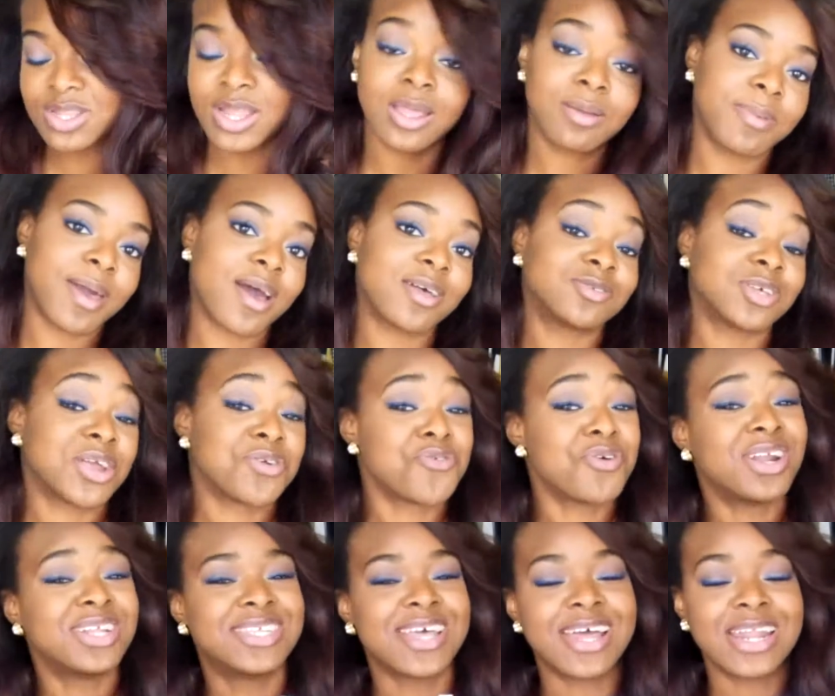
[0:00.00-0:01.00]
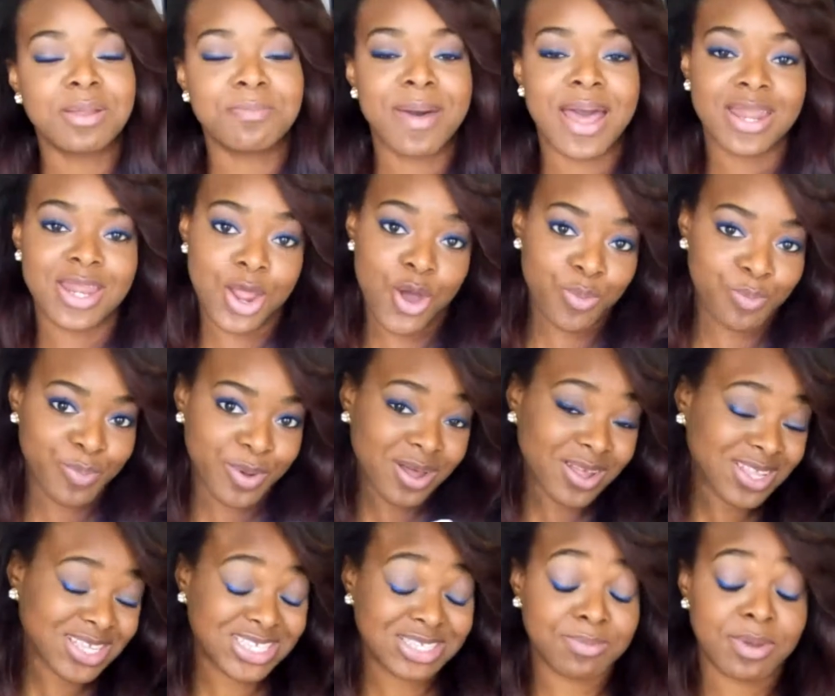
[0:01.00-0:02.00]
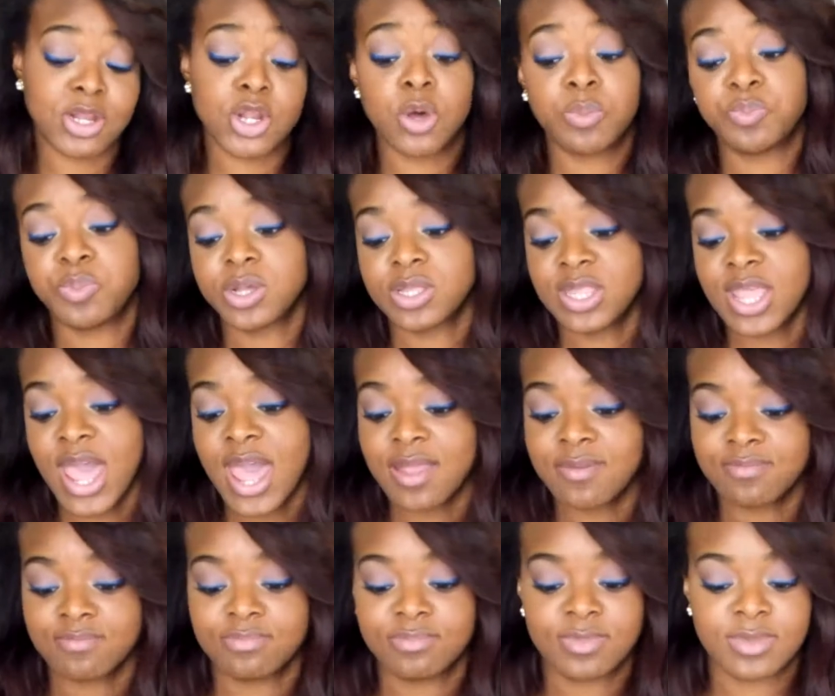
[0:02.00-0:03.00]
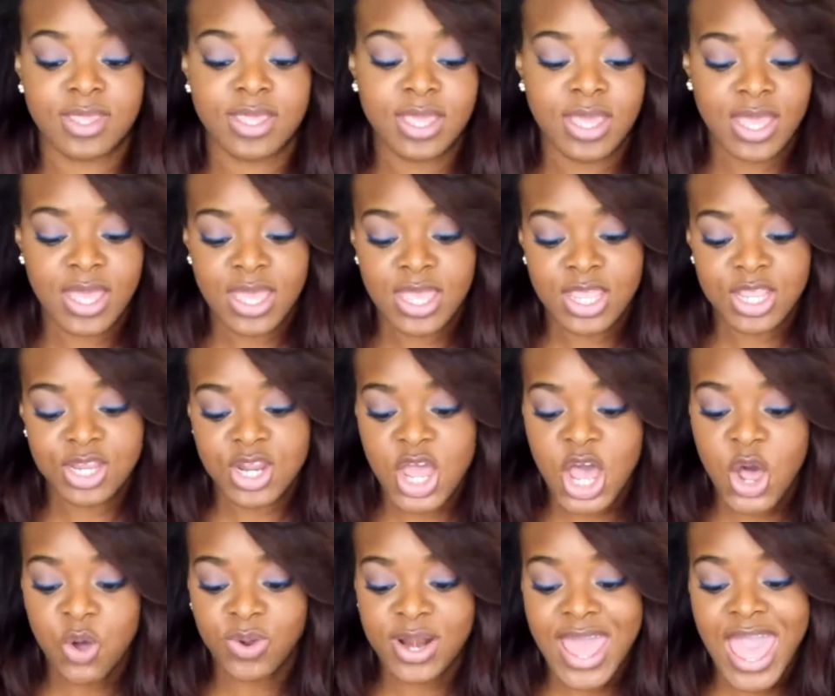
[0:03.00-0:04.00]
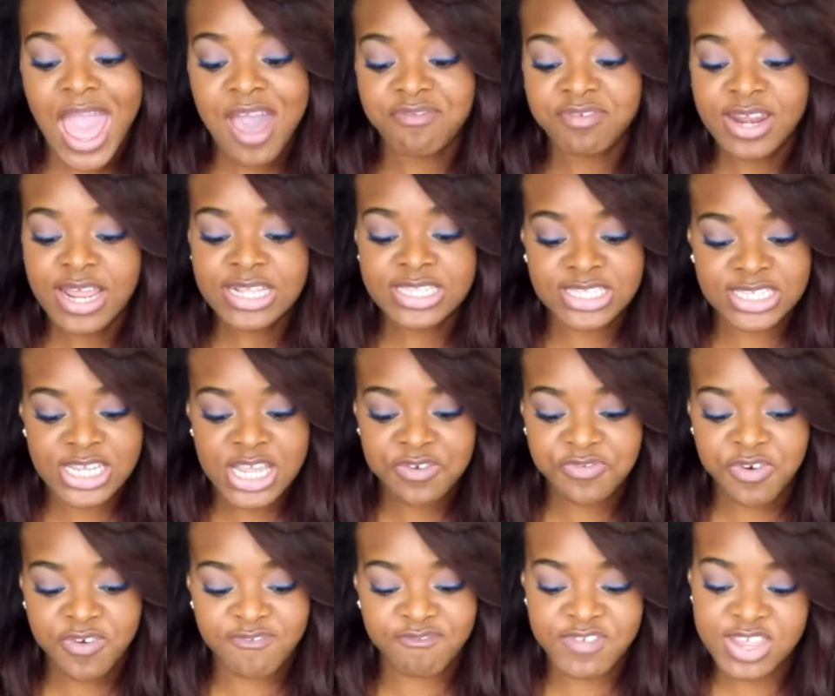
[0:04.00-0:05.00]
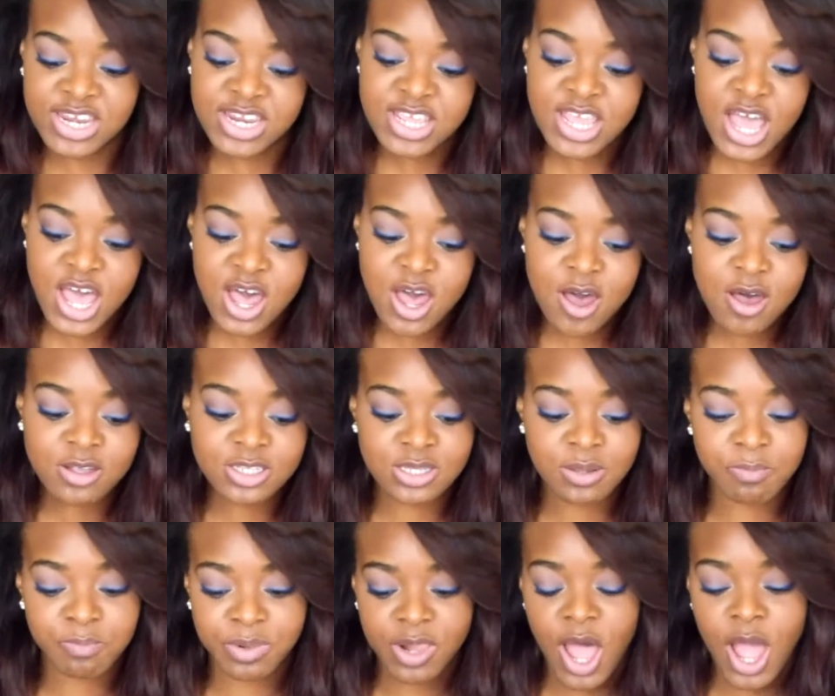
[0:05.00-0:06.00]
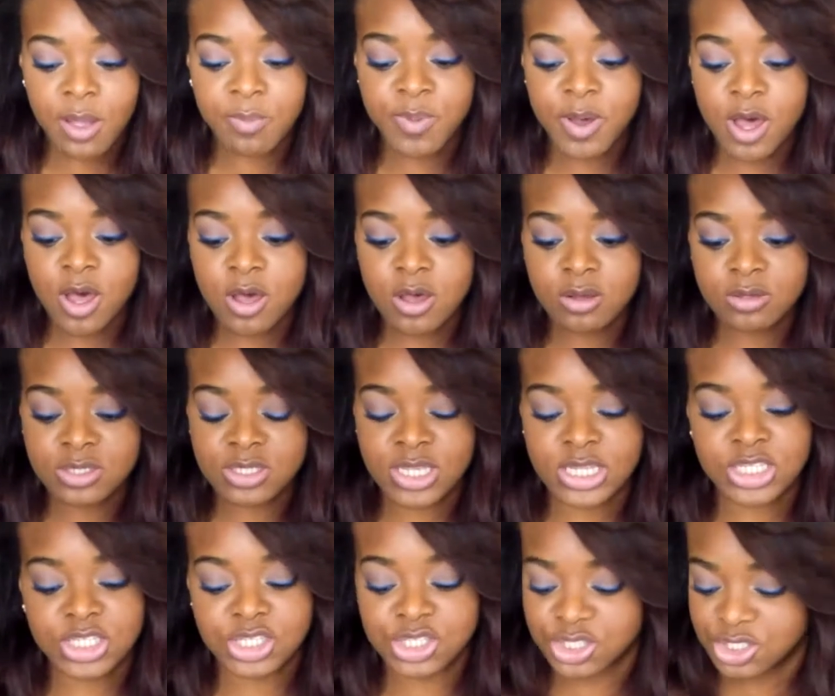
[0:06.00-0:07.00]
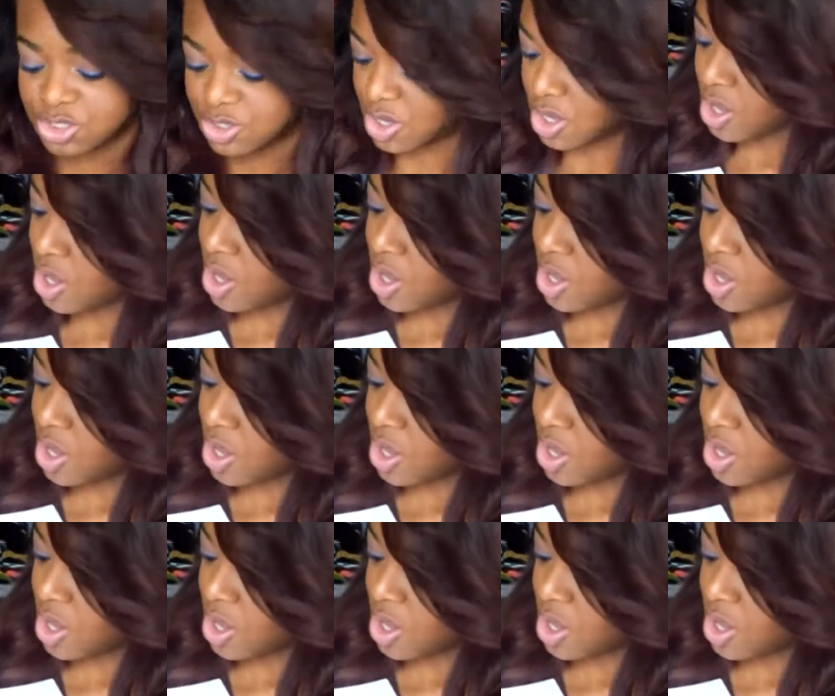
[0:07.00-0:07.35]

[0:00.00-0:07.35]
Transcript: to talk about. So I wrote it down in my notebook. This is my notebook that, you know, when I have an idea for videos and blog posts, I just